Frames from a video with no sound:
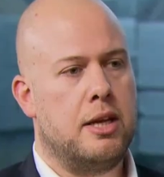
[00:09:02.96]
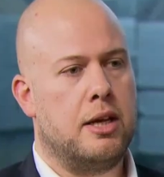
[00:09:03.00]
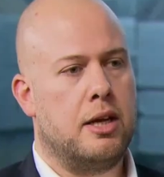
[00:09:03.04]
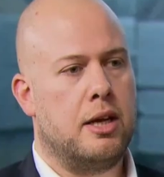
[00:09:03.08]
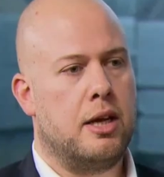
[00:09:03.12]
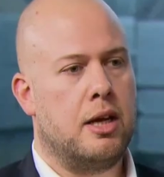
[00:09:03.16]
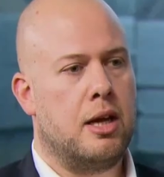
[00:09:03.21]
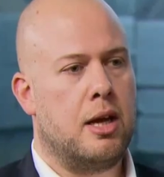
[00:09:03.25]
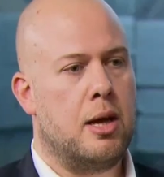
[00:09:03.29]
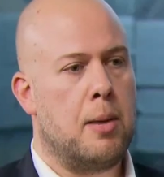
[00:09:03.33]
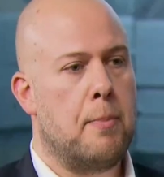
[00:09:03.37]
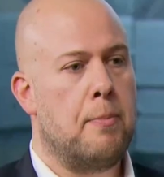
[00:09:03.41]

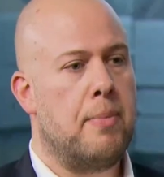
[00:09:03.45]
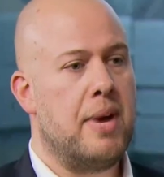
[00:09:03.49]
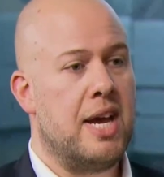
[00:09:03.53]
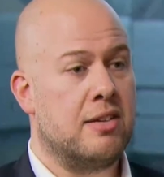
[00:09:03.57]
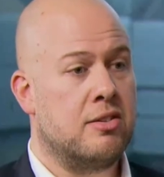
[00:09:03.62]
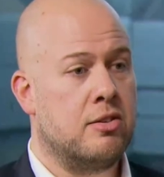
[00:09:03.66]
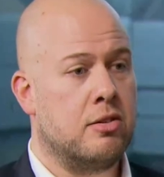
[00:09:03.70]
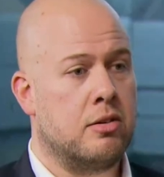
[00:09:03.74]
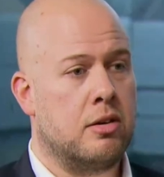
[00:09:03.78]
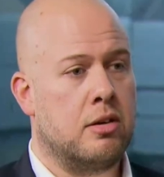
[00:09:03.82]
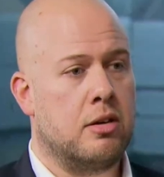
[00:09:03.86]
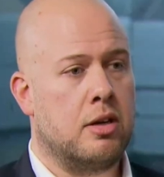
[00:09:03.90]
uh,
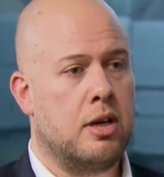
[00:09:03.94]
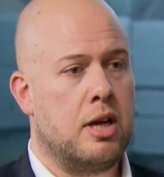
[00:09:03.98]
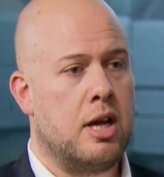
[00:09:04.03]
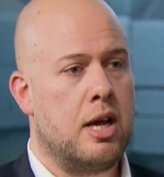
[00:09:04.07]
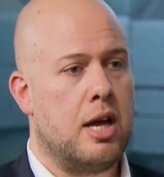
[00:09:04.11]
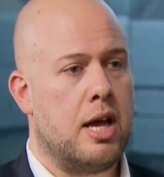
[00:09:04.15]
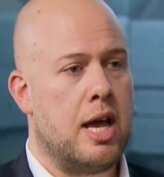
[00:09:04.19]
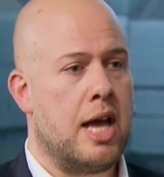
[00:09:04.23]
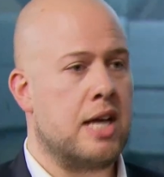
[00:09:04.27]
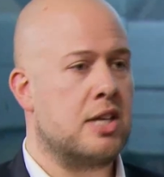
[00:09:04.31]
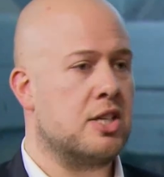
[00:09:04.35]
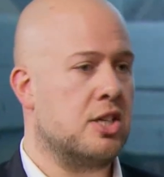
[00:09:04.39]
better
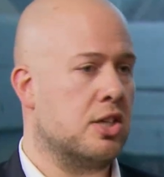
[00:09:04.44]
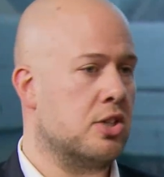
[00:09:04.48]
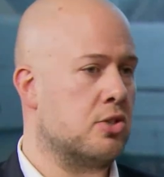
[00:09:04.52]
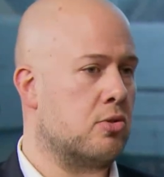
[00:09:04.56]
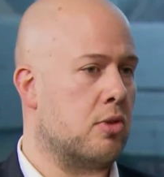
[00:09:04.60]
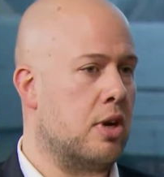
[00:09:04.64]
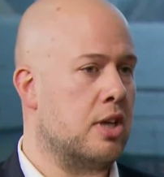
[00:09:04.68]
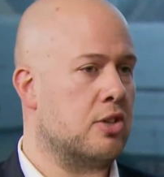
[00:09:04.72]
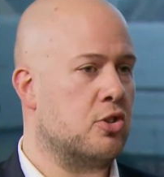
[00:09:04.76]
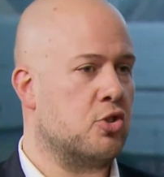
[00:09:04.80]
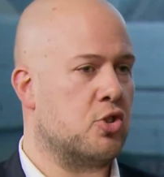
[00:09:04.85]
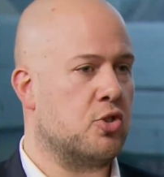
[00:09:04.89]
uh, exit
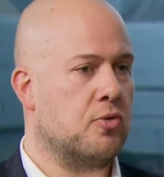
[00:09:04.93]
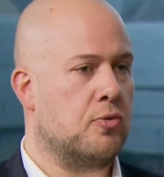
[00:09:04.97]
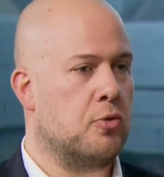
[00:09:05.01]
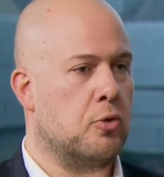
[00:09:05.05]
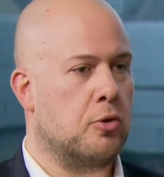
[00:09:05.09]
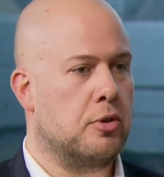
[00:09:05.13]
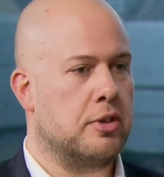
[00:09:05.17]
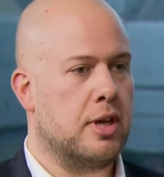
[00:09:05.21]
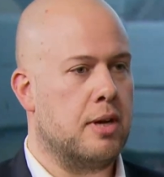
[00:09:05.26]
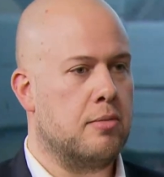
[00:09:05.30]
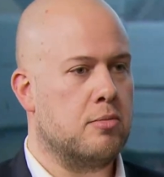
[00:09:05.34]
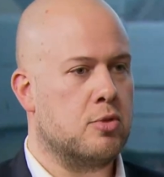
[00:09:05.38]
strategy
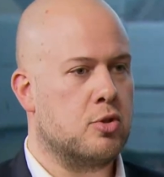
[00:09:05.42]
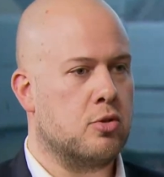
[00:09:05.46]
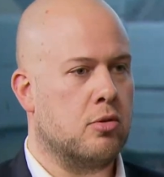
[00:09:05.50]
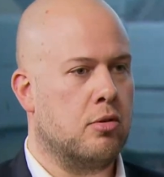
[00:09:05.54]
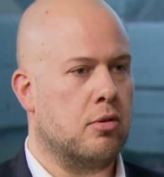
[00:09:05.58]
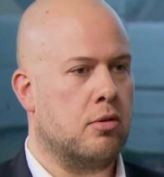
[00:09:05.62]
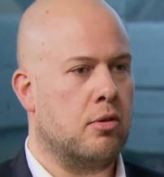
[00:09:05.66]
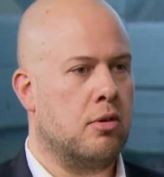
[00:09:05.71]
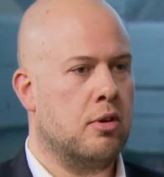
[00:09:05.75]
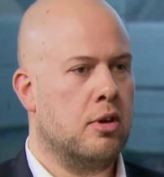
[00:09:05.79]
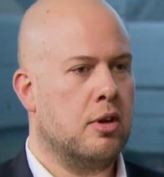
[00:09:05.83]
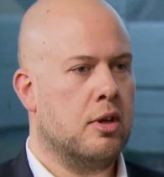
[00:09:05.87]
for them.
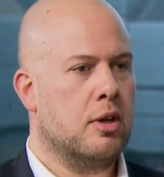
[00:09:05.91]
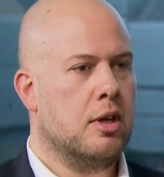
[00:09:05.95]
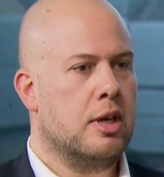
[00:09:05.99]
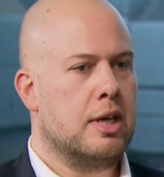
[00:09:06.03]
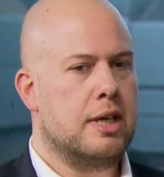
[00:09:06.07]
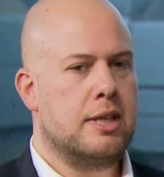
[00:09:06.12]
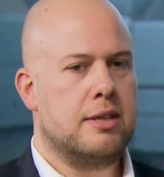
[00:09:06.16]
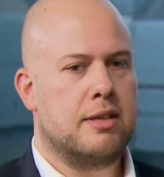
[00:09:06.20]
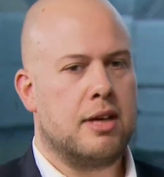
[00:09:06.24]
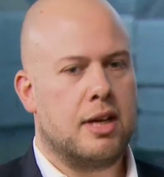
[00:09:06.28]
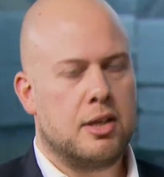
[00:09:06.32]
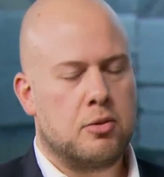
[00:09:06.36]
So
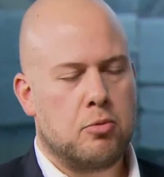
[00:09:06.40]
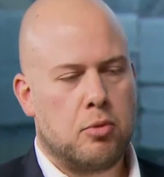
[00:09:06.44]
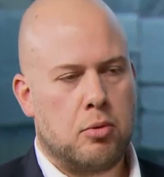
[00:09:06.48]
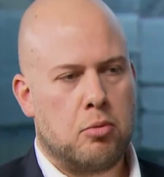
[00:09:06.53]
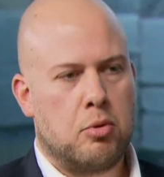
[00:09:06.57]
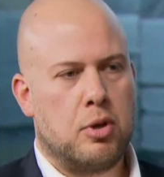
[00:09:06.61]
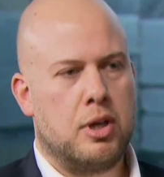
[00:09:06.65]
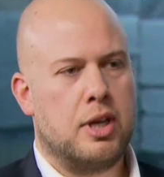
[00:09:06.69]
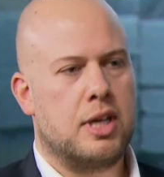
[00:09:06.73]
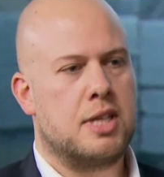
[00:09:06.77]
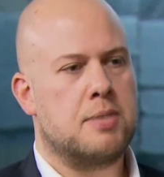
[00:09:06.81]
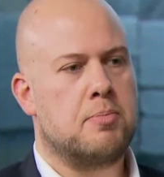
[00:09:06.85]
in that, we
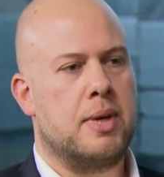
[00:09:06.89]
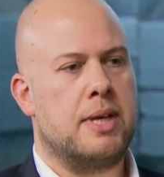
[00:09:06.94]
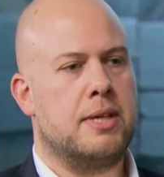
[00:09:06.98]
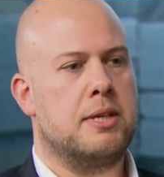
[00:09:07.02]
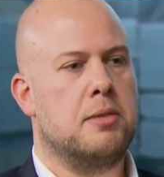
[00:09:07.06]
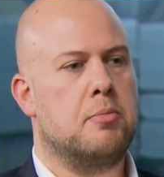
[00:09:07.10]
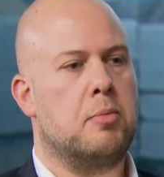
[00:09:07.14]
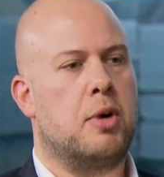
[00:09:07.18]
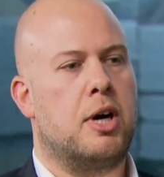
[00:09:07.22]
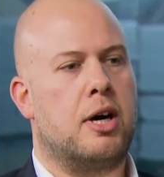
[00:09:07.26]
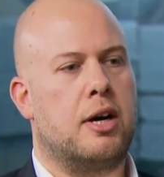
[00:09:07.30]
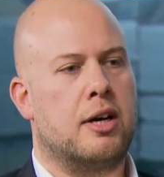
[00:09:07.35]
will expand
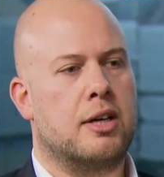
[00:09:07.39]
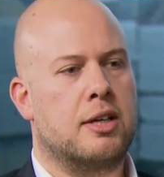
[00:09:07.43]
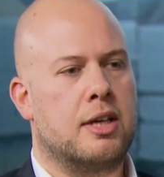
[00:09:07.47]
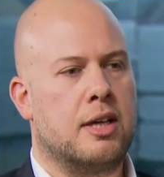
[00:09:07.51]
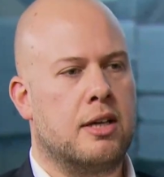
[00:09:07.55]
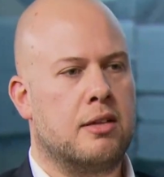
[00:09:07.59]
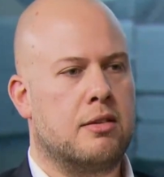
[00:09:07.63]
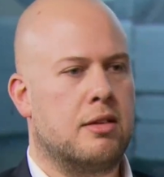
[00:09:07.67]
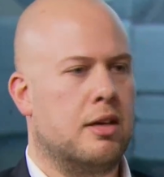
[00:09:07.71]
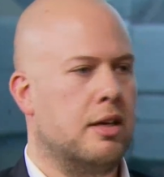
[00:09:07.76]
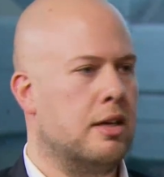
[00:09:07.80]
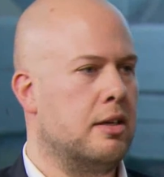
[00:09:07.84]
the
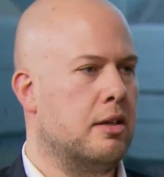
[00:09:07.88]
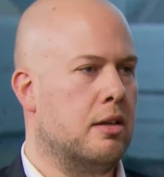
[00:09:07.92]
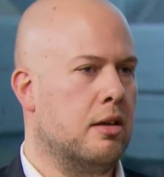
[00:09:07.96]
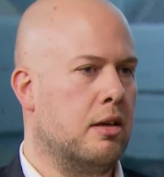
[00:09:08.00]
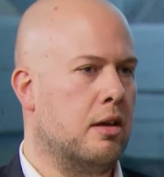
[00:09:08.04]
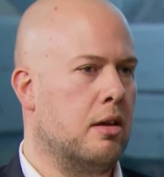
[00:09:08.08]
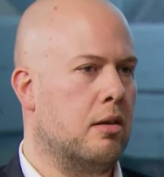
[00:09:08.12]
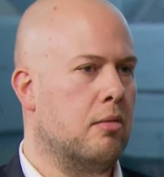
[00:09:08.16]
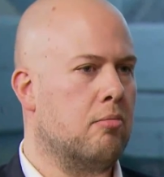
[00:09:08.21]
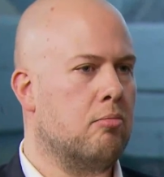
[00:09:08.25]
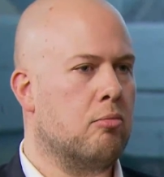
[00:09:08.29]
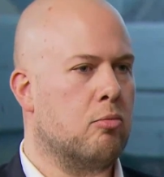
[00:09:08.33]
market and
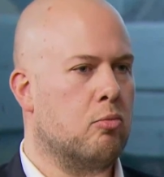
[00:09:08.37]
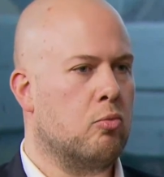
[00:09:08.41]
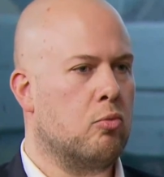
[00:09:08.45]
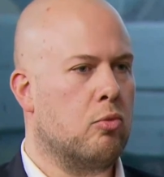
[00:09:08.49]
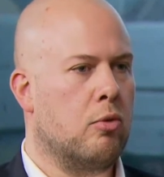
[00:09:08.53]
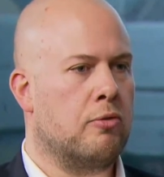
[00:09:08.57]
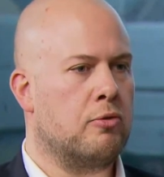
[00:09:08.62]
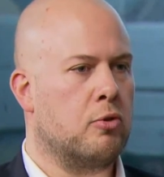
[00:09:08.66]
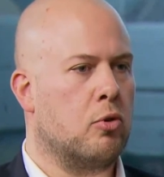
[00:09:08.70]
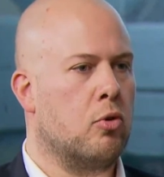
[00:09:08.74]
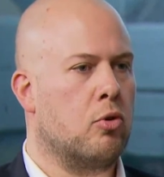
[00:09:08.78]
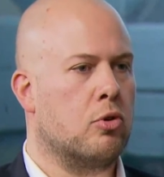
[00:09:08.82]
um,
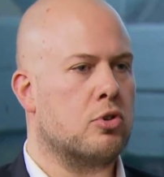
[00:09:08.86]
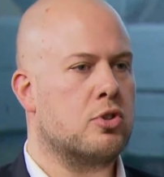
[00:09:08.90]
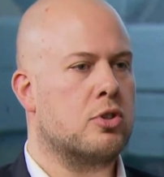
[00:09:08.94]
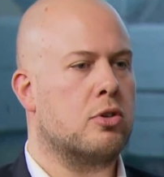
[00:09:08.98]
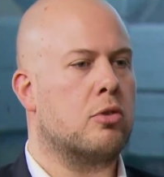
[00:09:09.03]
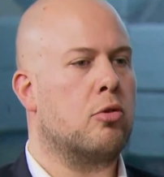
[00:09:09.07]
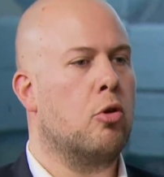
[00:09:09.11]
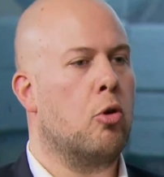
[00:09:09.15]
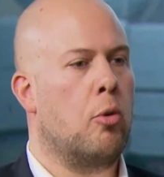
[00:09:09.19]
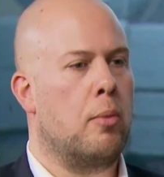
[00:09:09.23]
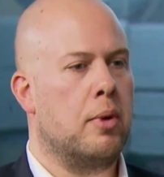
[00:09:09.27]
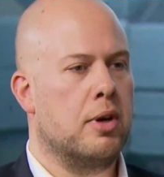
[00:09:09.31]
of course,
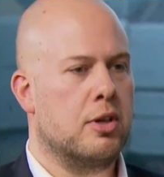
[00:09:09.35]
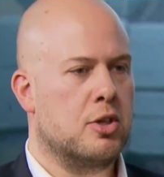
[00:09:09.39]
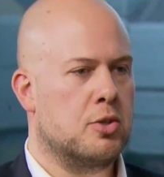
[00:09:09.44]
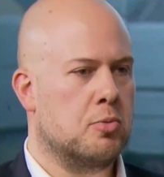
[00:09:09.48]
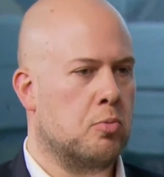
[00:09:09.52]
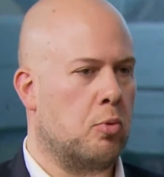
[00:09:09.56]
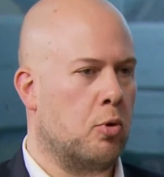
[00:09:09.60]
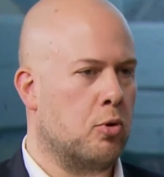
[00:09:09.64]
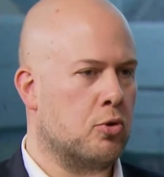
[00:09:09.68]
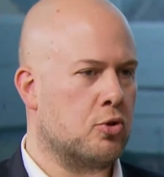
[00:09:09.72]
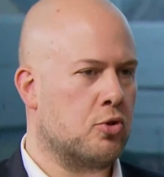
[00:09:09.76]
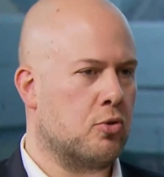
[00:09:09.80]
global
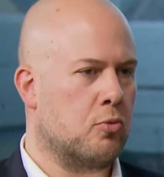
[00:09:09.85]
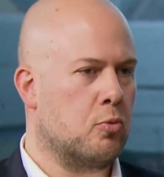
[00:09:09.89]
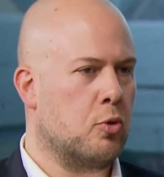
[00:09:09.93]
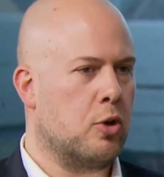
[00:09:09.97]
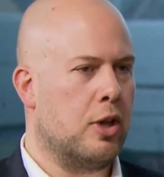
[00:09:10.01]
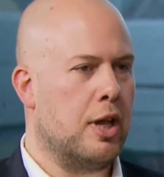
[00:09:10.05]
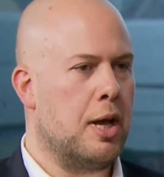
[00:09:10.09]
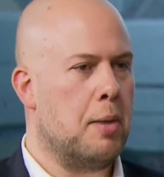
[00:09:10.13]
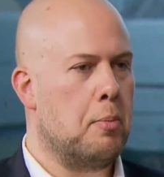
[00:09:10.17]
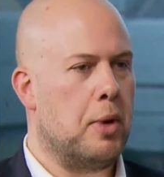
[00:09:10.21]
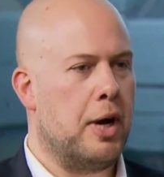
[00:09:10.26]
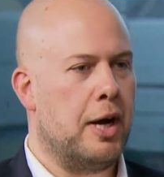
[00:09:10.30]
exposure
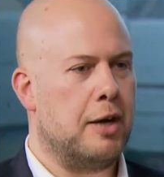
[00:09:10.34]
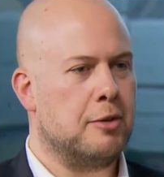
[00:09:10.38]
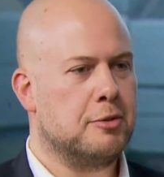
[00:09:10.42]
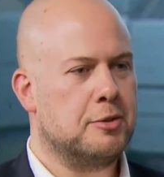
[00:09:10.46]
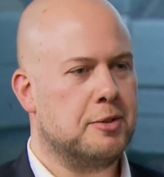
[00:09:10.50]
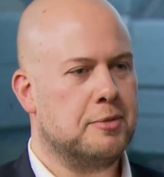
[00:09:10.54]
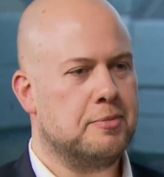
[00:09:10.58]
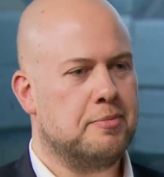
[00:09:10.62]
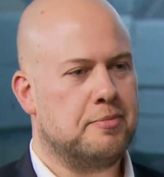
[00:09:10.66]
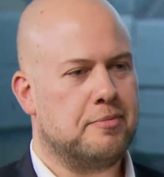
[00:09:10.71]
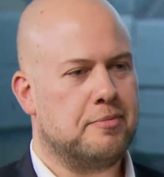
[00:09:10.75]
will help out.